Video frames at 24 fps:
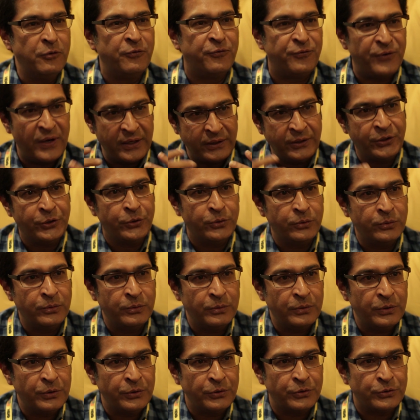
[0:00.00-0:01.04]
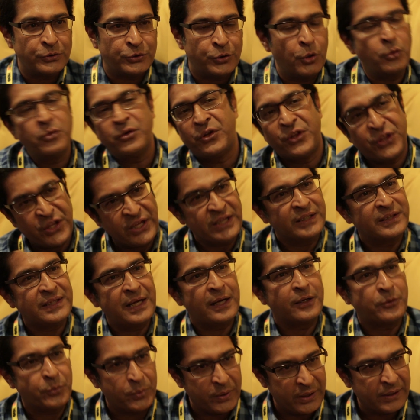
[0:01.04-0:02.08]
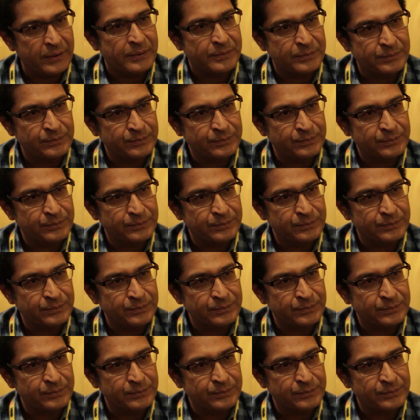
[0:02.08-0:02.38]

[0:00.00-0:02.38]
who fund you don't think that way.